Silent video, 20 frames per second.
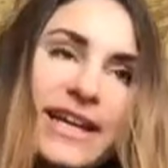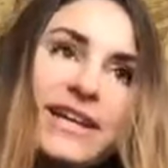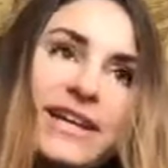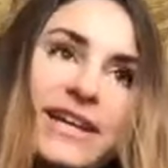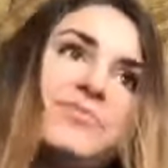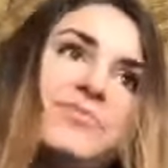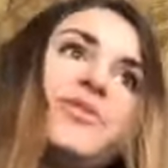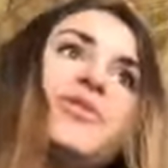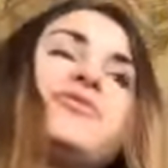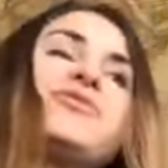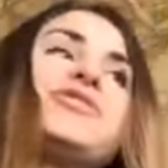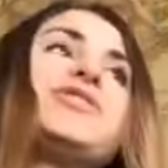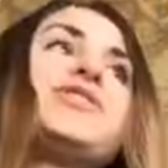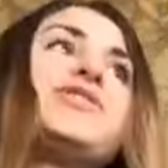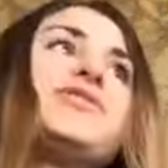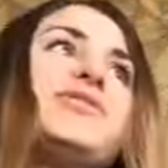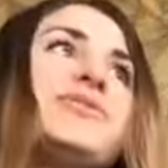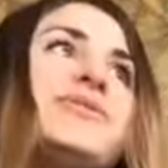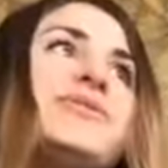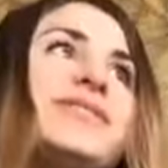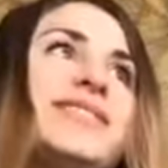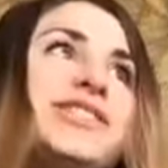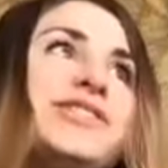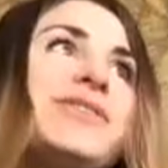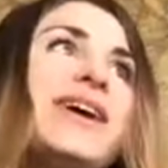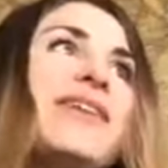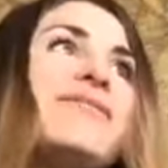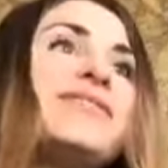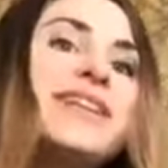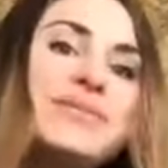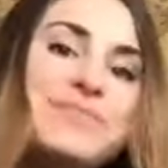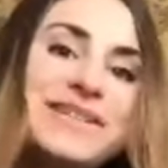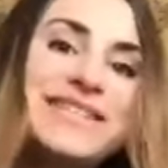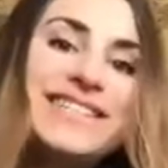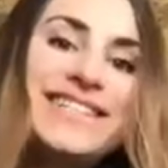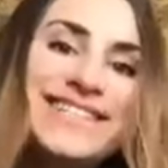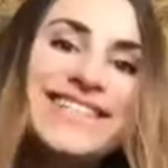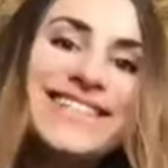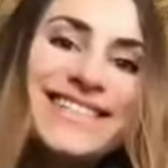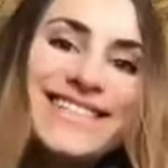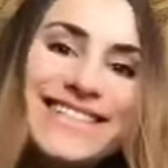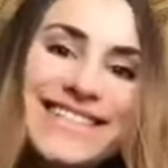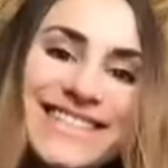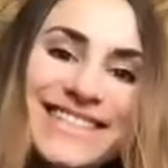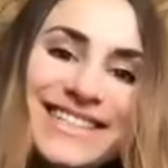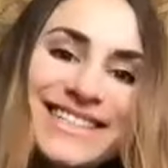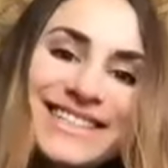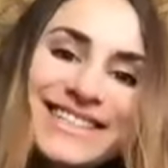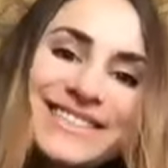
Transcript: as opposed to, do you have any positions?